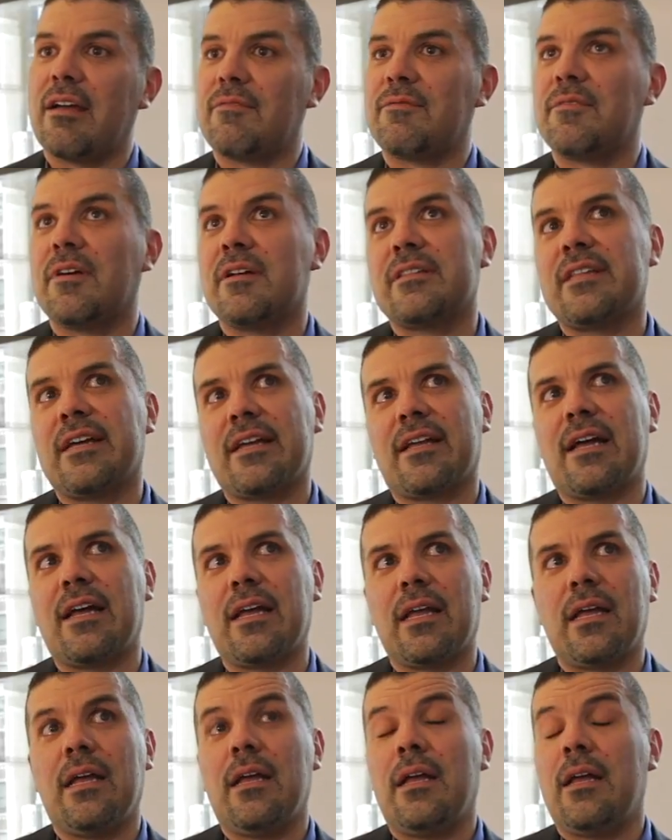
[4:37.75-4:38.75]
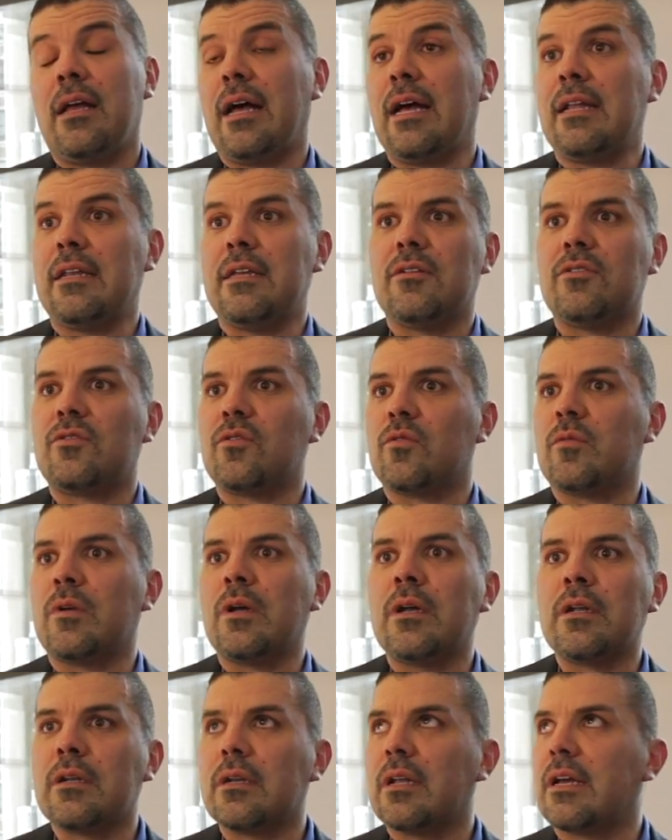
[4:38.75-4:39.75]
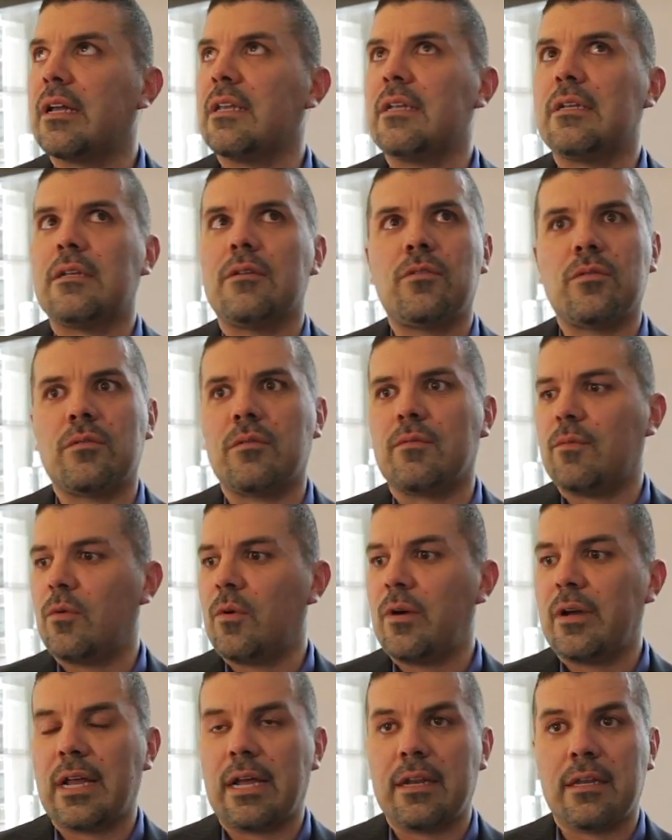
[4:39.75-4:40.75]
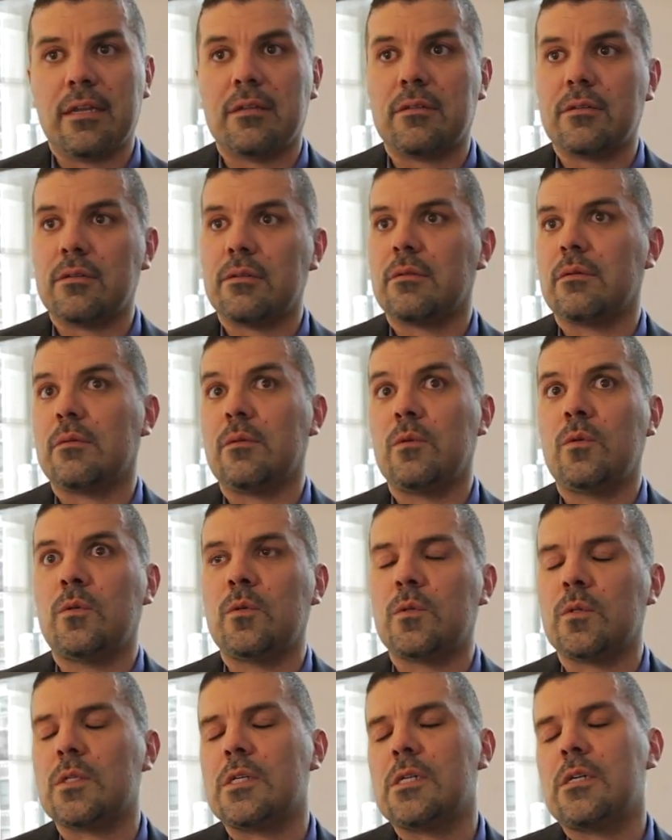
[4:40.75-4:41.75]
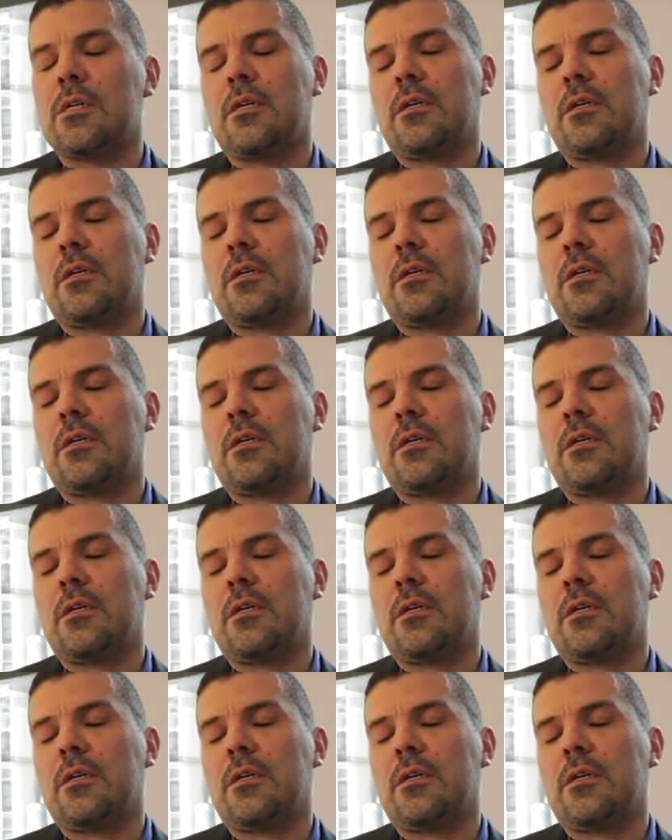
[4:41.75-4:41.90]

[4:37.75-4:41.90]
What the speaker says: felt like I needed to run, I needed to avoid, I needed to,